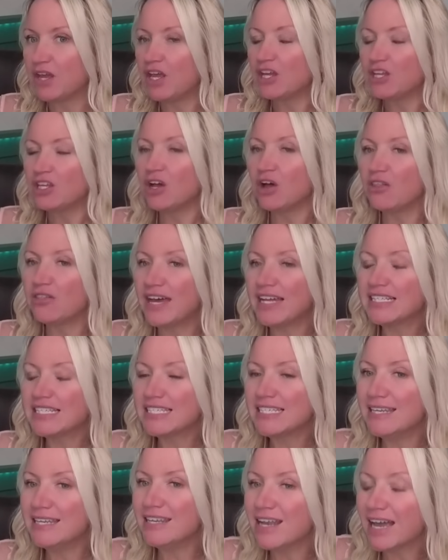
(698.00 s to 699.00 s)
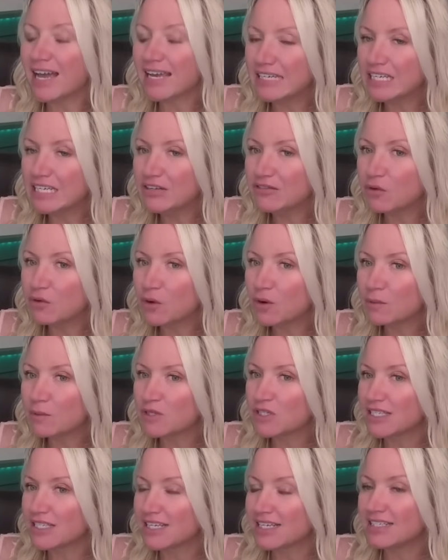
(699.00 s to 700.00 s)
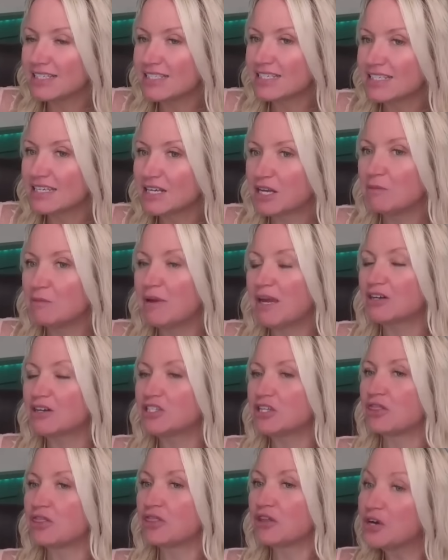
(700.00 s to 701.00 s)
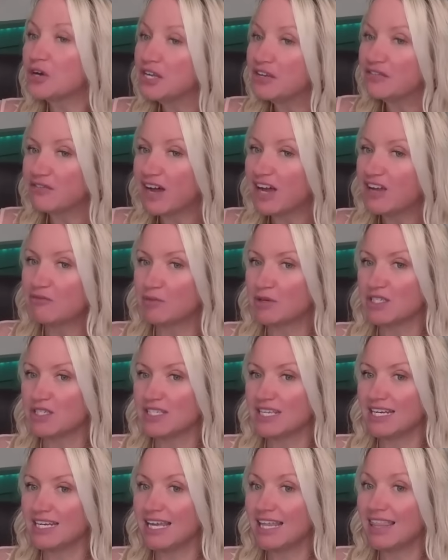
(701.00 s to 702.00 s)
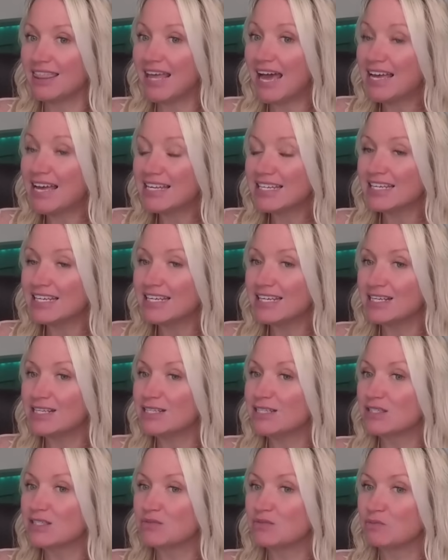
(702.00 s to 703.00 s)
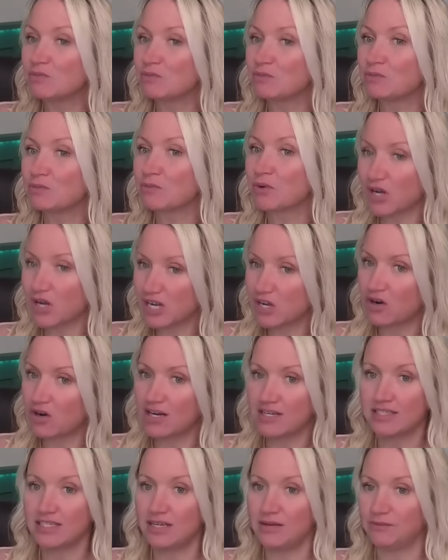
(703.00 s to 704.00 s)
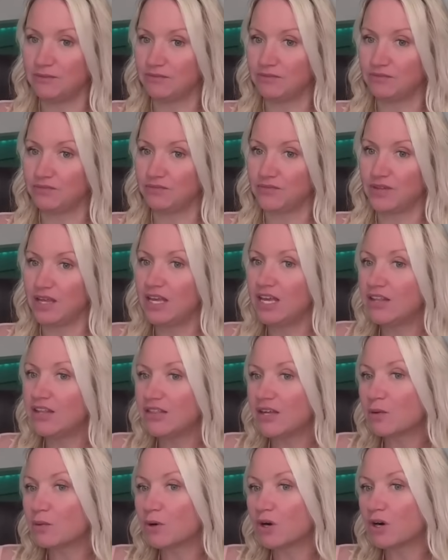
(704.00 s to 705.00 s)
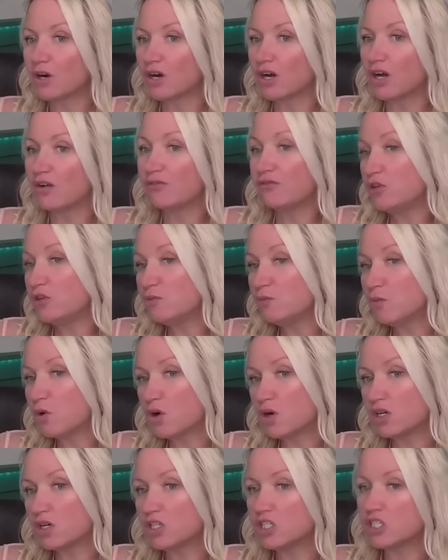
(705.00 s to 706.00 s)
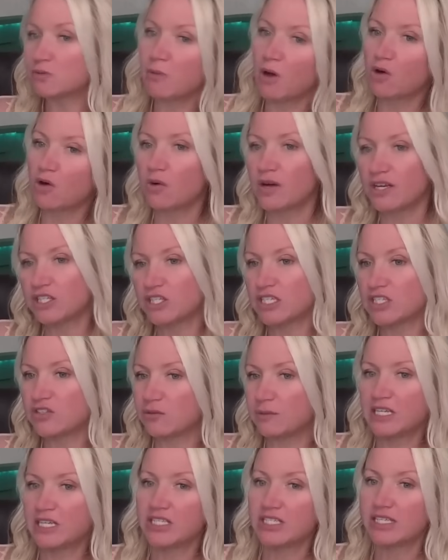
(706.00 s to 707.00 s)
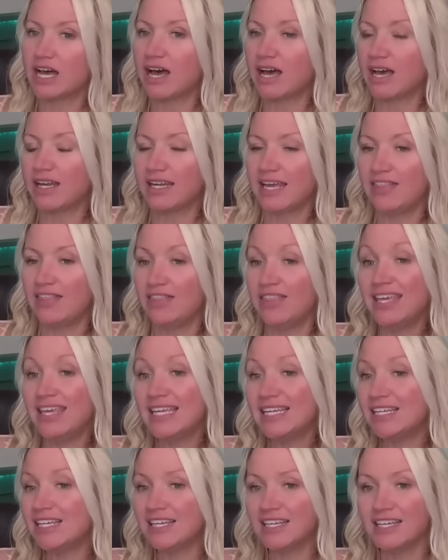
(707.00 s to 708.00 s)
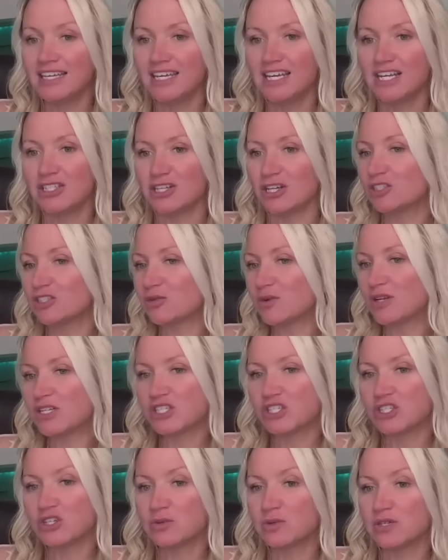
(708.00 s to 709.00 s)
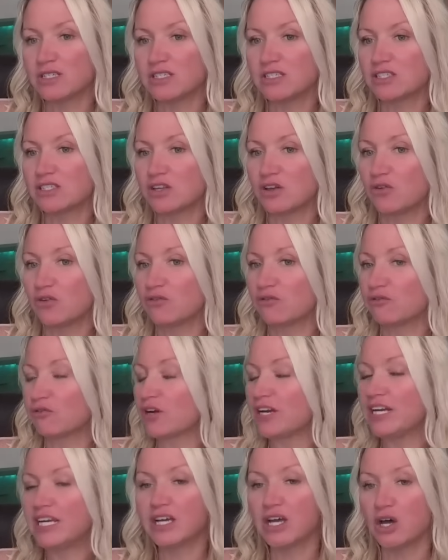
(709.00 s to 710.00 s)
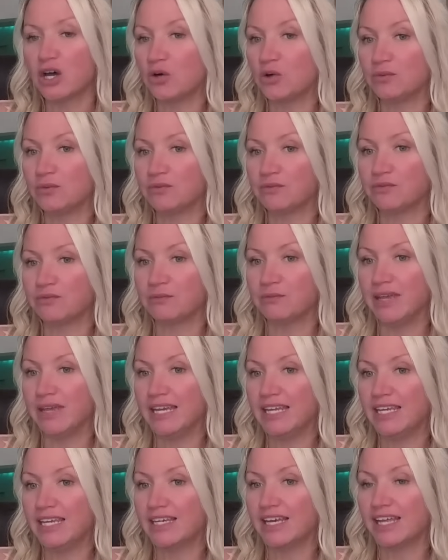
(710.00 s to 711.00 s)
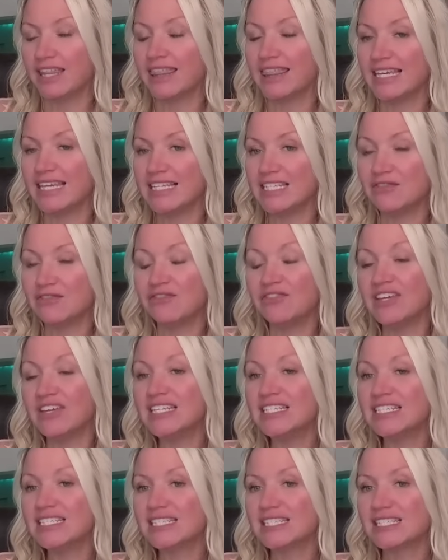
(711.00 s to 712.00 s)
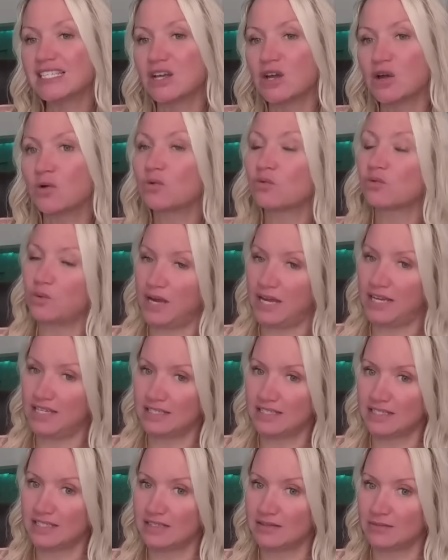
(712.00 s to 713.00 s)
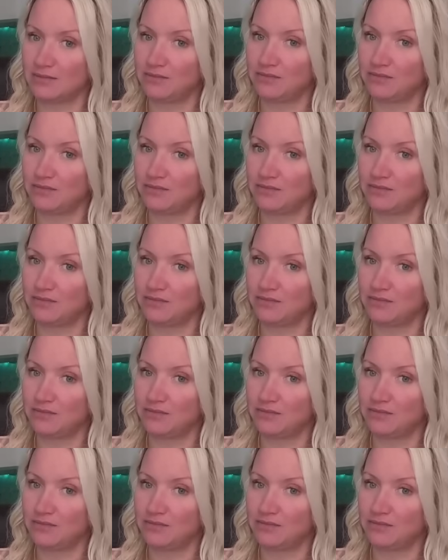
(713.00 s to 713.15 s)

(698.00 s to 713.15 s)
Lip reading: Y'all, that's 94% compared to 35%, and that is pretty crazy. There were a few more small questions from each side, and then Dr. Rentschler was free to go, meaning the defense rests.